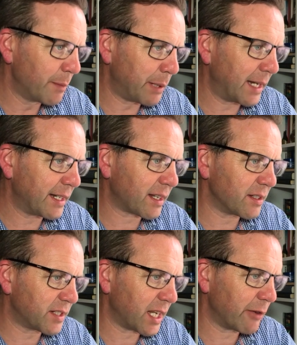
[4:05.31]
Panic
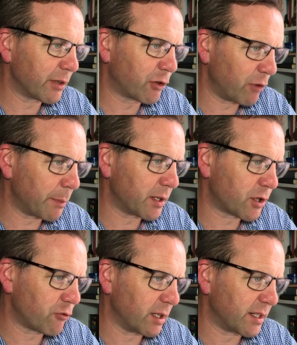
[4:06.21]
and terror grip the
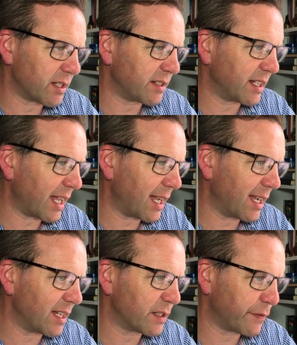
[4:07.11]
streets as the
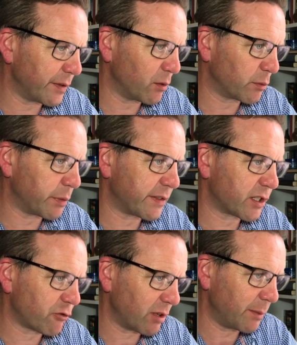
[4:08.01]
air is filled with
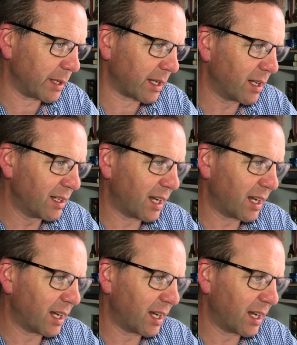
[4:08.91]
screaming,